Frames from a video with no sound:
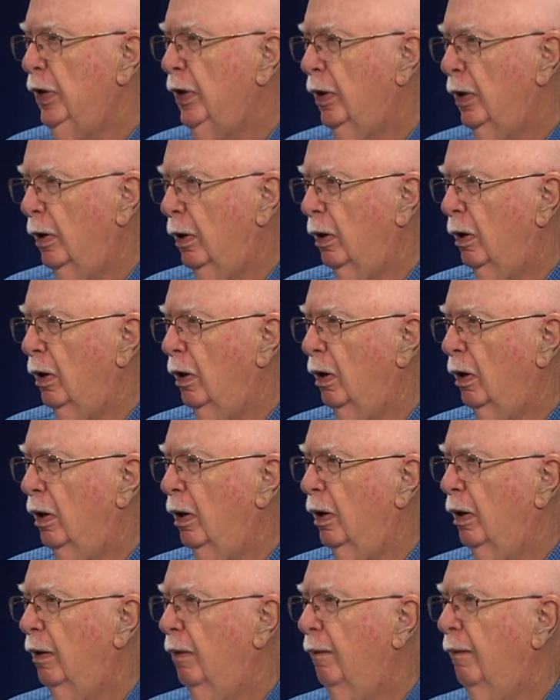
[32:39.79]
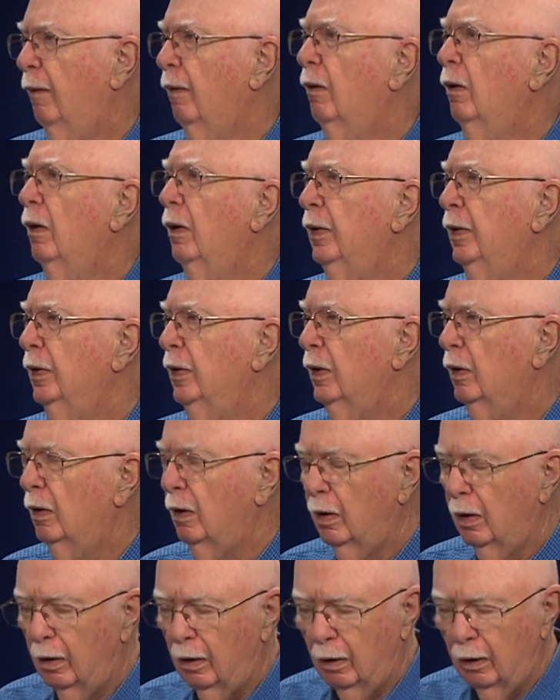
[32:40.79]
He'd be different now.
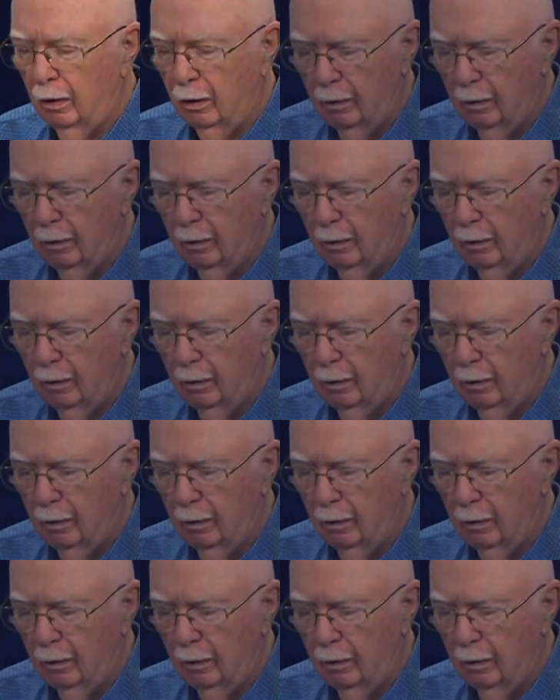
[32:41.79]
Yeah.